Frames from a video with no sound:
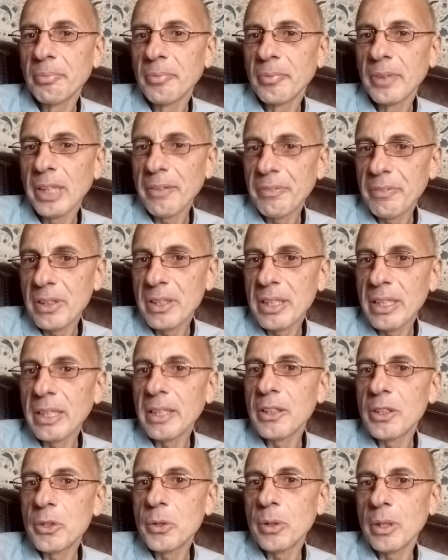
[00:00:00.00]
You have to dig
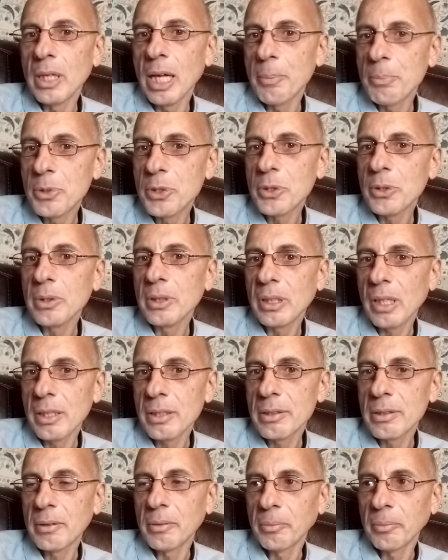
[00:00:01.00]
into it. I'm sure it
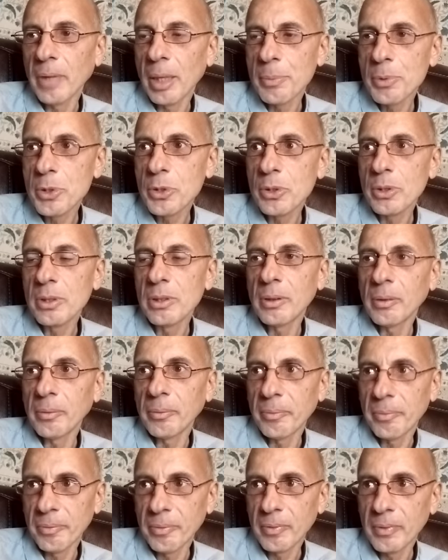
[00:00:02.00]
got. I'm sure
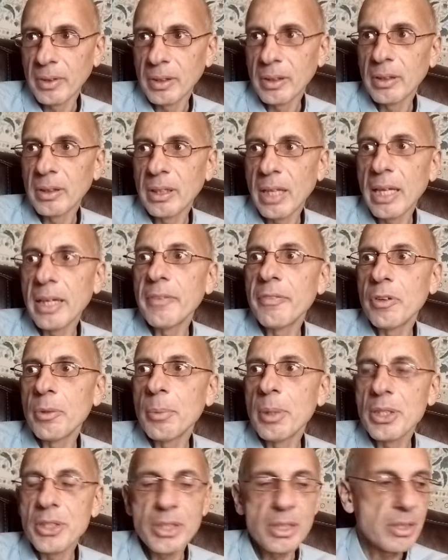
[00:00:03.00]
that
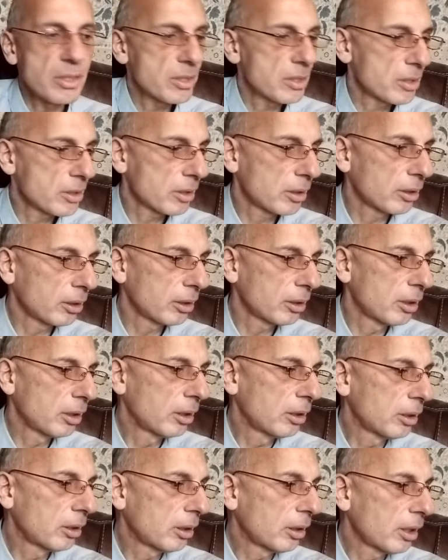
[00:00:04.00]
information is
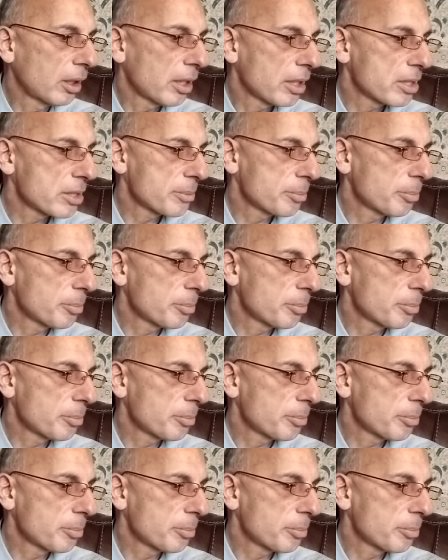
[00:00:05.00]
has